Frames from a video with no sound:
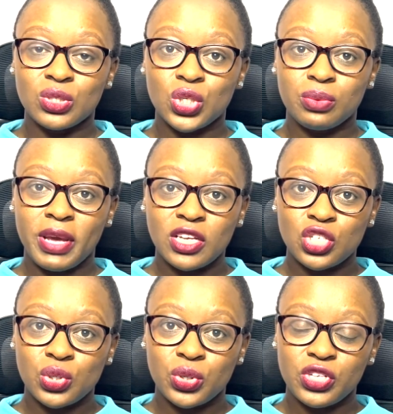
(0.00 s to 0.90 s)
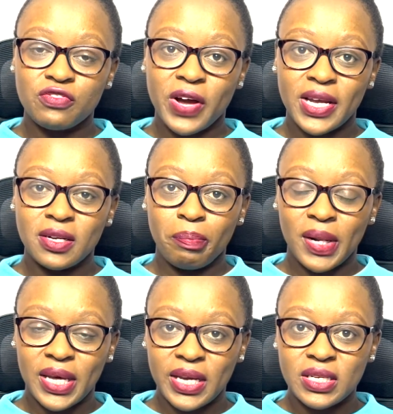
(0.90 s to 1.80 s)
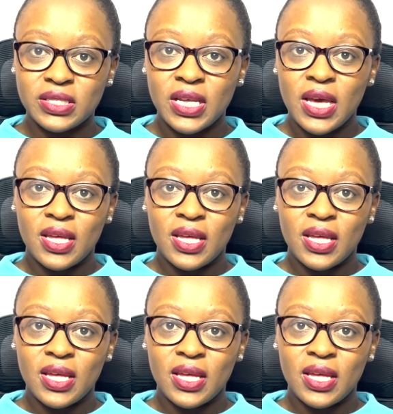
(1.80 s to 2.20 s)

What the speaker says: to make sure you find a place